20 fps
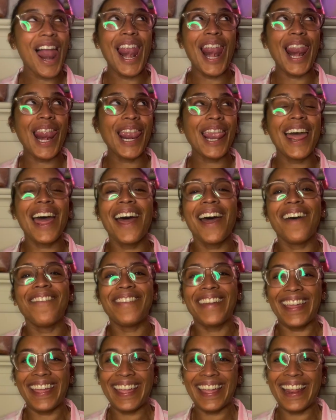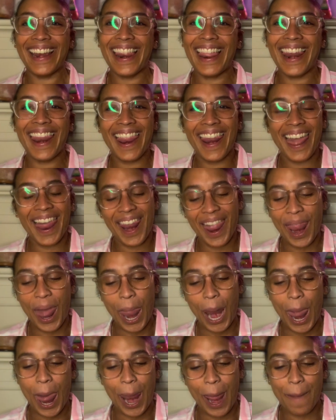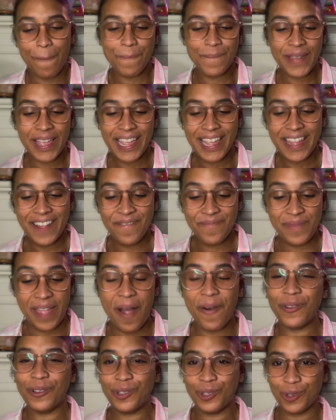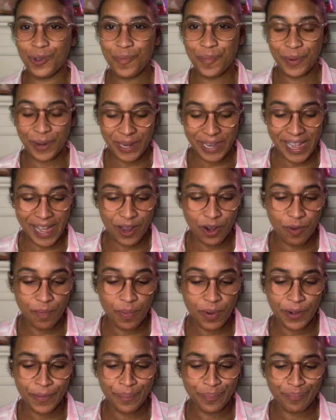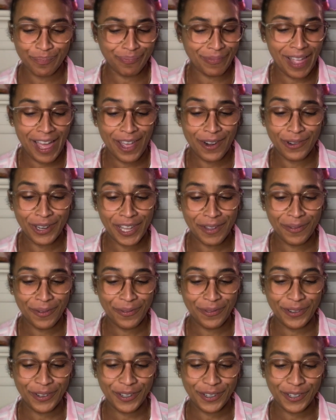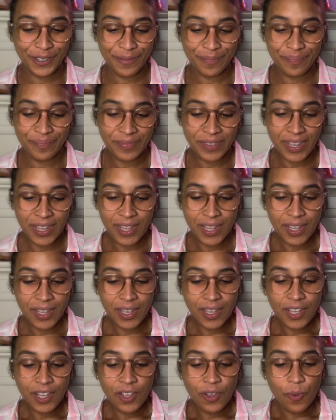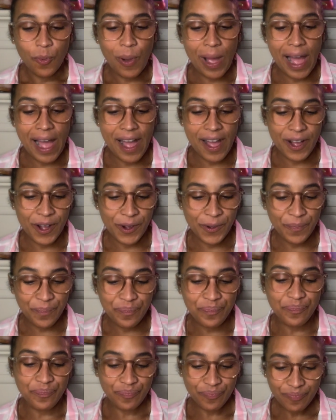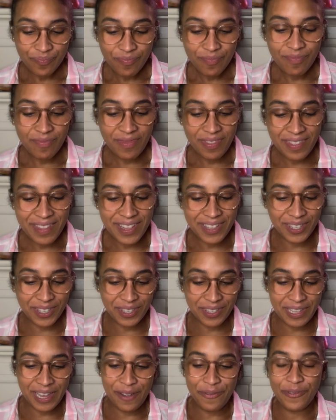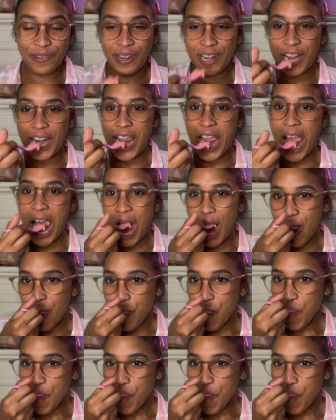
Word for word: love it. La, la, la, la, la, la. That was super ghetto, but I don't give a fuck. Wow. This is definitely...